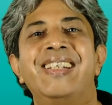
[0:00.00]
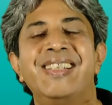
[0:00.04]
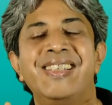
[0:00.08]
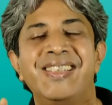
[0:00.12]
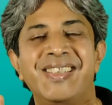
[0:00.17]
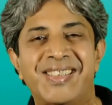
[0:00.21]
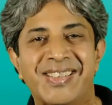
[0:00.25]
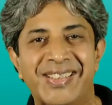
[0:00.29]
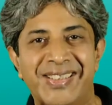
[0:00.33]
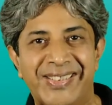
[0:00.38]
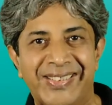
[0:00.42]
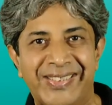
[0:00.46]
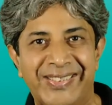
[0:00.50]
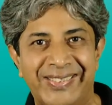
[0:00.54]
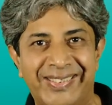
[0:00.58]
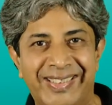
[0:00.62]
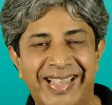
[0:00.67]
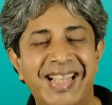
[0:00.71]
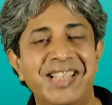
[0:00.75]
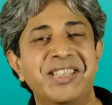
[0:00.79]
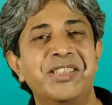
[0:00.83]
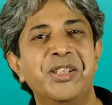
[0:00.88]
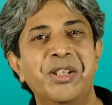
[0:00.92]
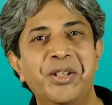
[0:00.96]
So
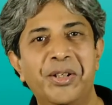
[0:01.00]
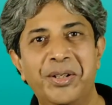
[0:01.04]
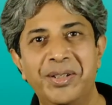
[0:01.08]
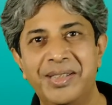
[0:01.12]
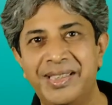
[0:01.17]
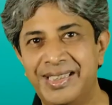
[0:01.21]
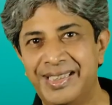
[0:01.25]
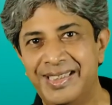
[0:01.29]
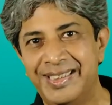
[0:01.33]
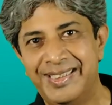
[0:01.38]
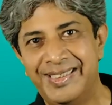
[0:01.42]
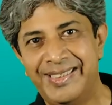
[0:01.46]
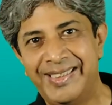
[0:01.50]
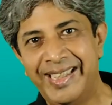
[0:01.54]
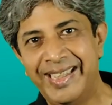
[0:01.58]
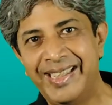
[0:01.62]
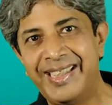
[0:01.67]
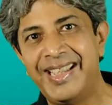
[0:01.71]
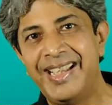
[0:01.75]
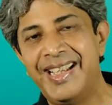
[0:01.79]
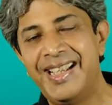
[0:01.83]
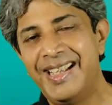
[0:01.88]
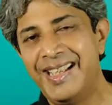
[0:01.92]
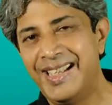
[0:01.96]
thanks a lot. Take
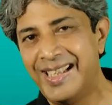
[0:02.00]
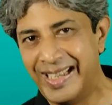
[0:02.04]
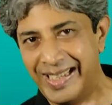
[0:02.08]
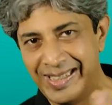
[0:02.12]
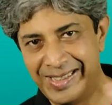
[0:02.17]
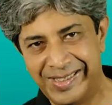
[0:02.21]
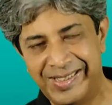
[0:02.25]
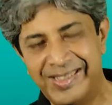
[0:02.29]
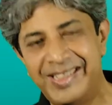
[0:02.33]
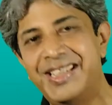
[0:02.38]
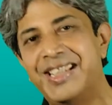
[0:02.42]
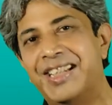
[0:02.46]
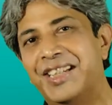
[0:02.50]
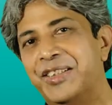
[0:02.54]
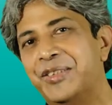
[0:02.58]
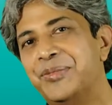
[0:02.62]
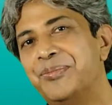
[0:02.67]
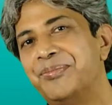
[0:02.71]
care and see ya.